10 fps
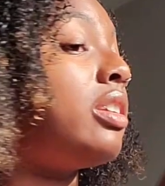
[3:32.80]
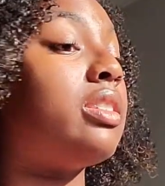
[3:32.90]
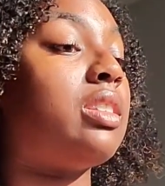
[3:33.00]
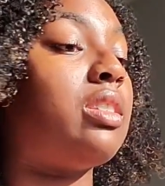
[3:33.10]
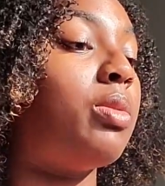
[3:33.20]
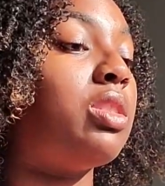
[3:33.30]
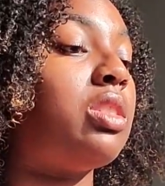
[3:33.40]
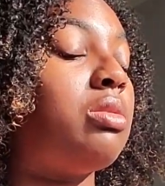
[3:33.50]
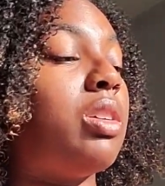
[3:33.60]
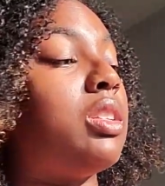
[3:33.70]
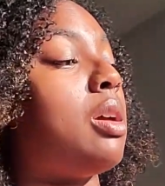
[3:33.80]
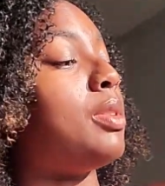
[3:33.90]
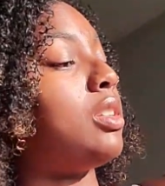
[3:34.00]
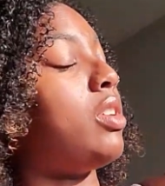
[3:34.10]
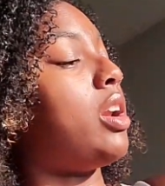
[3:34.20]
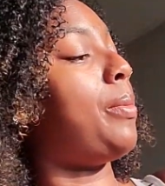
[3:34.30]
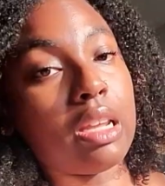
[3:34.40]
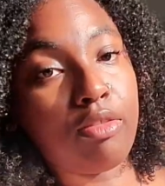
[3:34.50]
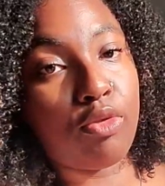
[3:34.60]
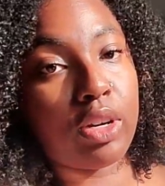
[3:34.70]
is almost, what time is it right now?
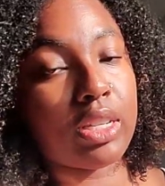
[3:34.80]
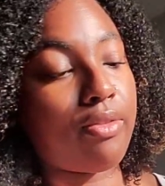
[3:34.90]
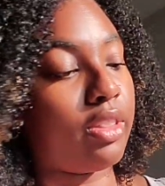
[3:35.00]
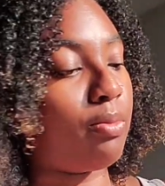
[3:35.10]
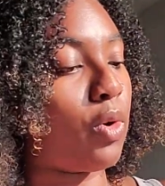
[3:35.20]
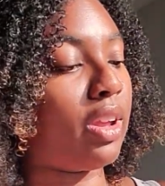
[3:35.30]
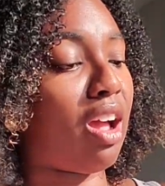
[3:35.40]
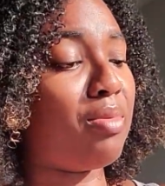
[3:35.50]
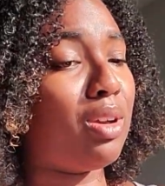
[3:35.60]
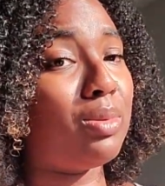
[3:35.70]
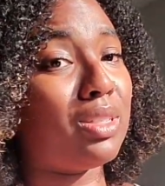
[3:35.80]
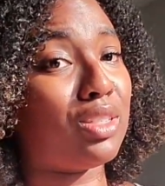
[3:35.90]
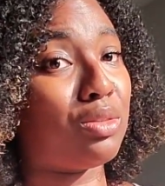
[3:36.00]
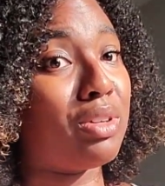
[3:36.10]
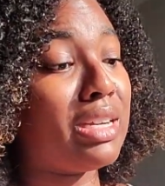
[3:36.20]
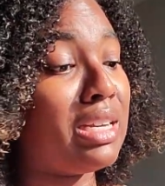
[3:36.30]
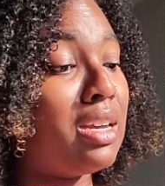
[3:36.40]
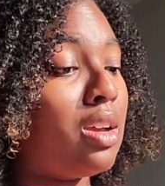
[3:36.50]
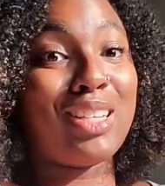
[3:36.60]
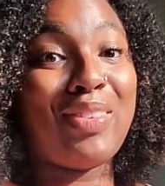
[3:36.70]
7.47 in the morning. I've been up since 3
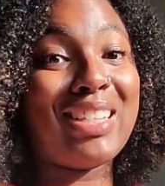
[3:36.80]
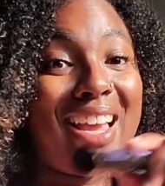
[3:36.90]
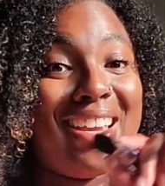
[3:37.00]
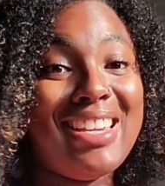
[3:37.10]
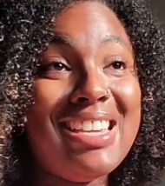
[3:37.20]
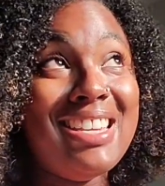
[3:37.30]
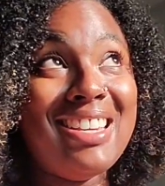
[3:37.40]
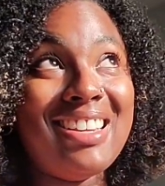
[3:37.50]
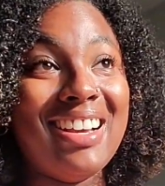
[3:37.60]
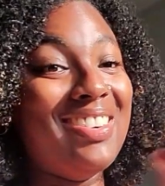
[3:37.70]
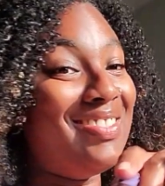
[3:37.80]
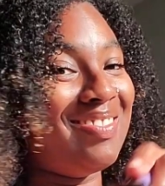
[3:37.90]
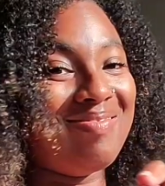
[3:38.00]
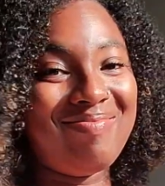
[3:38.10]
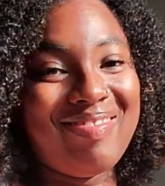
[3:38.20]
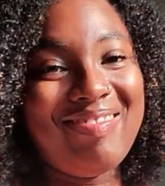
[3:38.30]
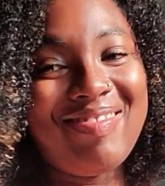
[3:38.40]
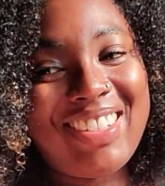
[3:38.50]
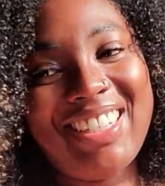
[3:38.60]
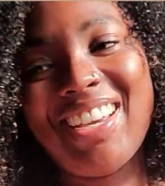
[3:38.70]
because of anxiety. Oh,
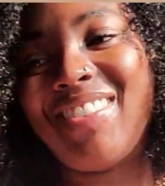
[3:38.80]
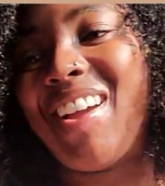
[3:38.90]
she got a